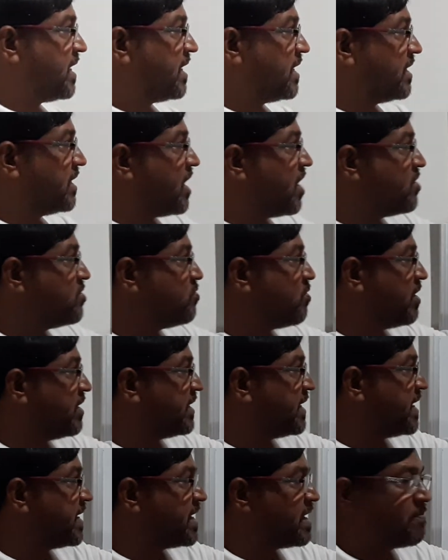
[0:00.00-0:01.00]
Now you are
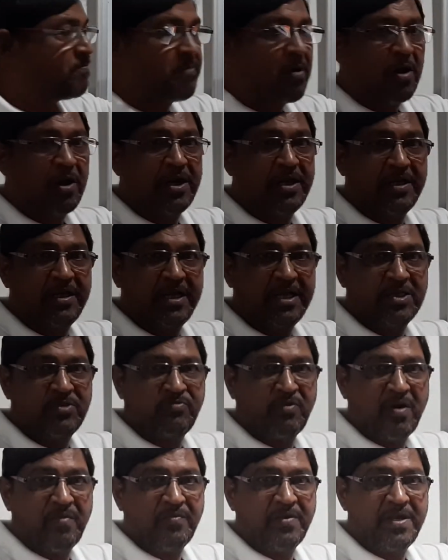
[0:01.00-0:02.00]
taking pollen grains from